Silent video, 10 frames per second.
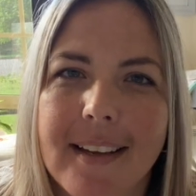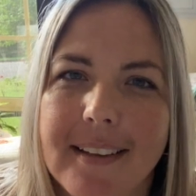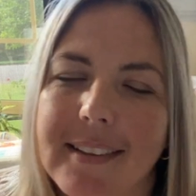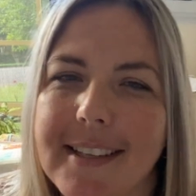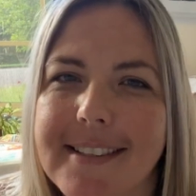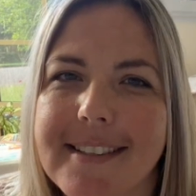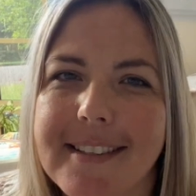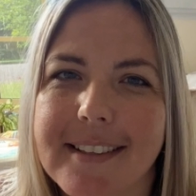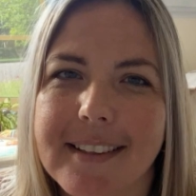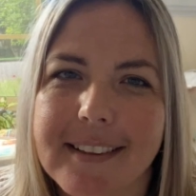let's
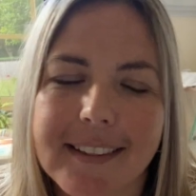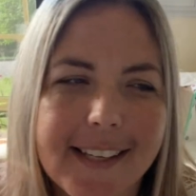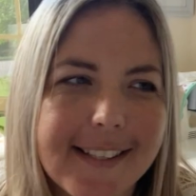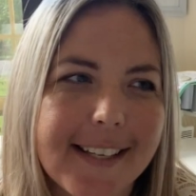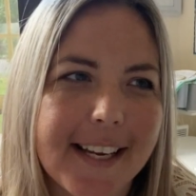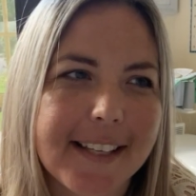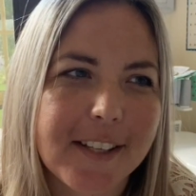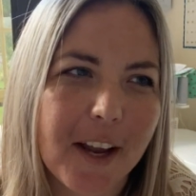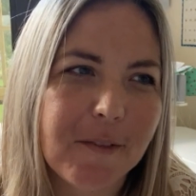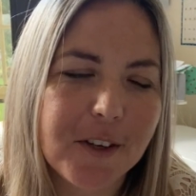see.
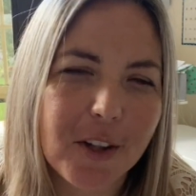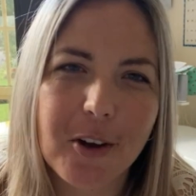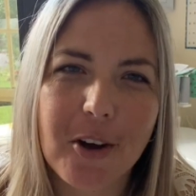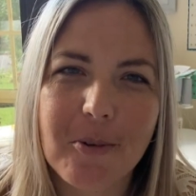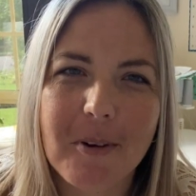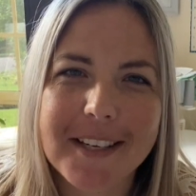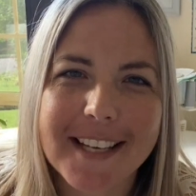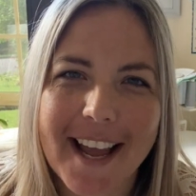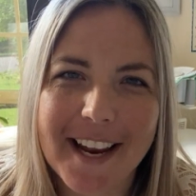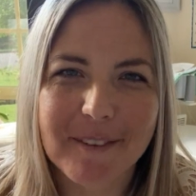So if you log on one
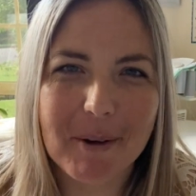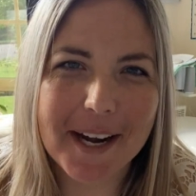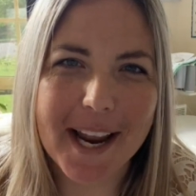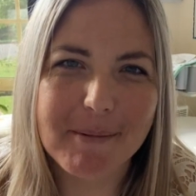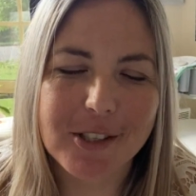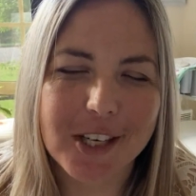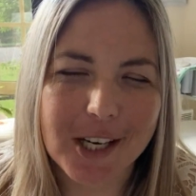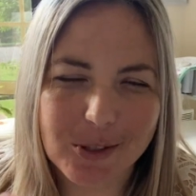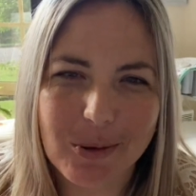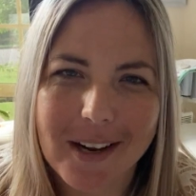day and my name has
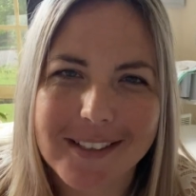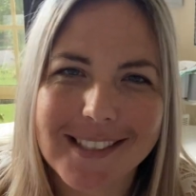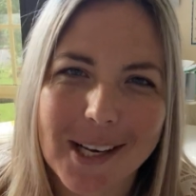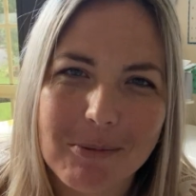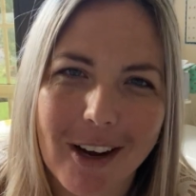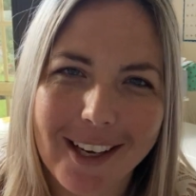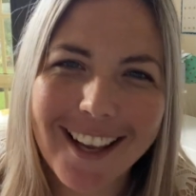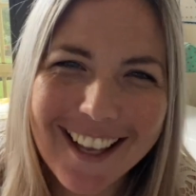changed, you'll understand why.